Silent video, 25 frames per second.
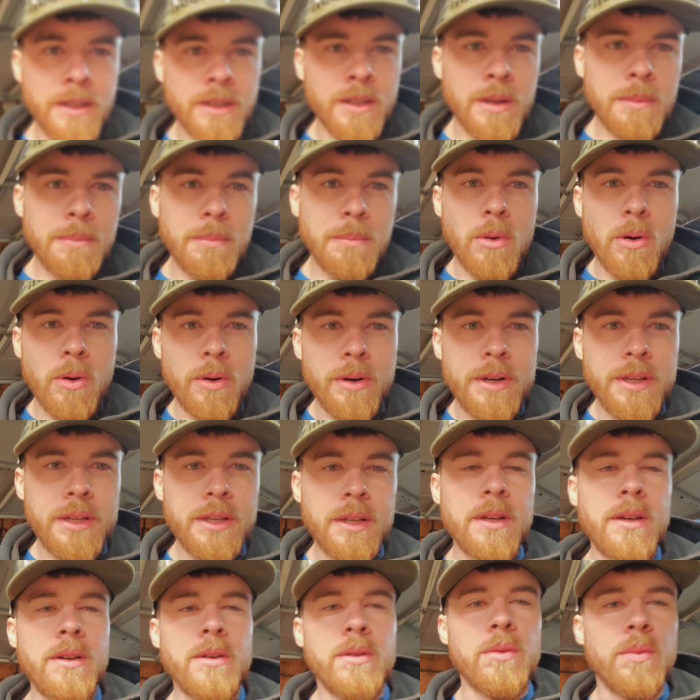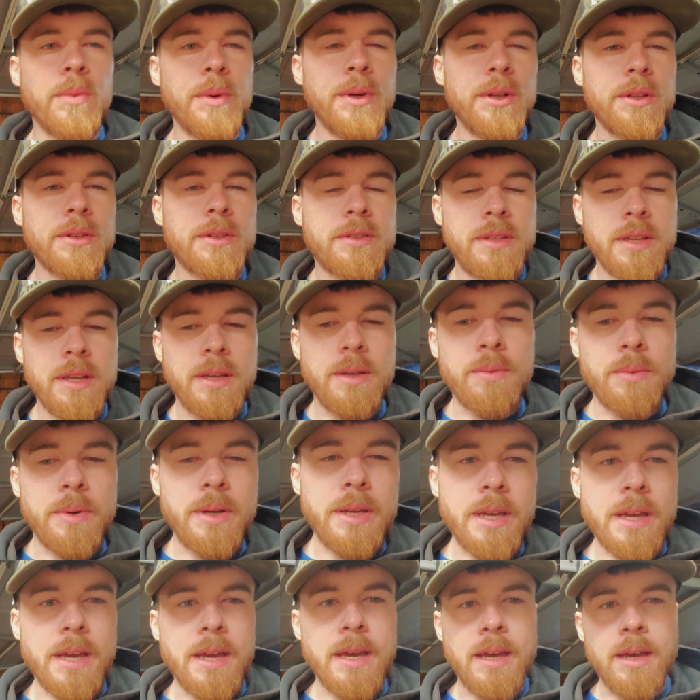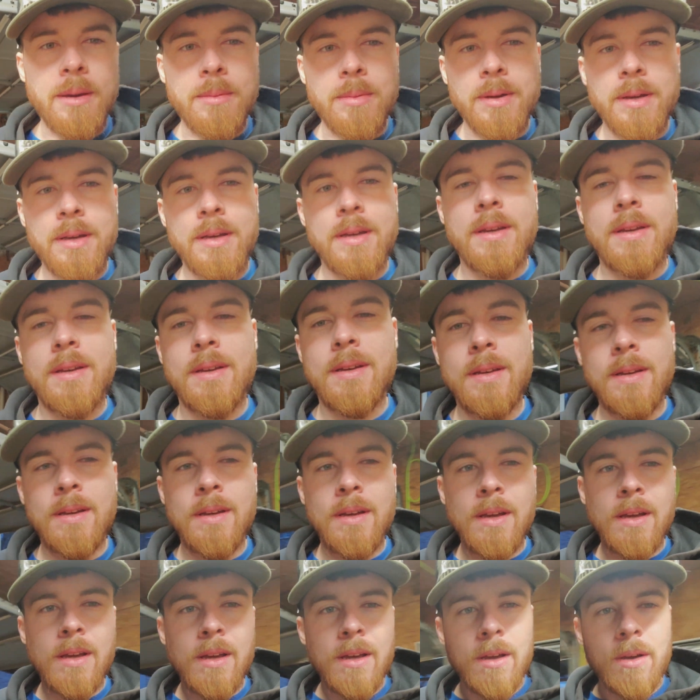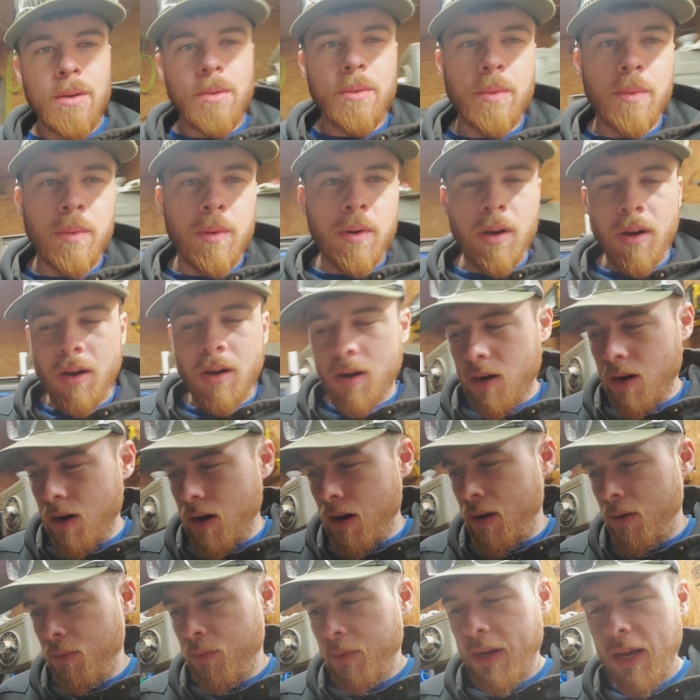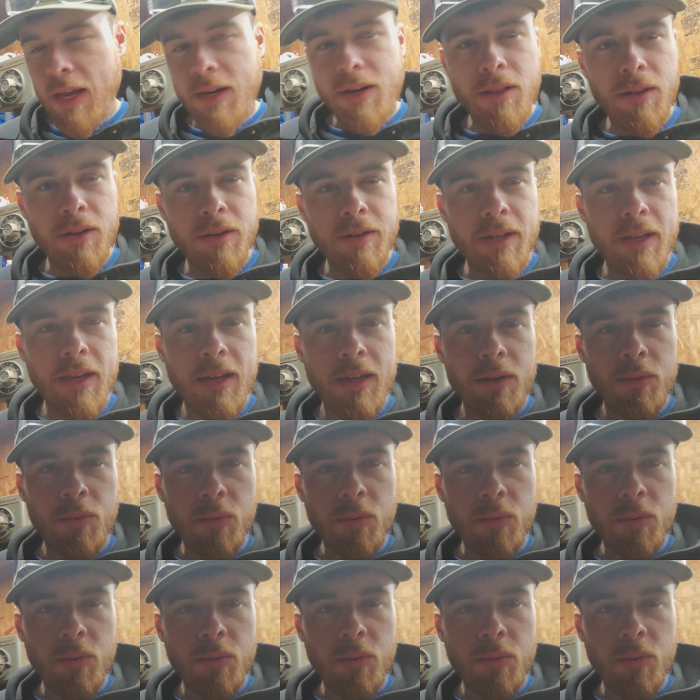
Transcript: Good morning, real estate rehab. All right, we got another day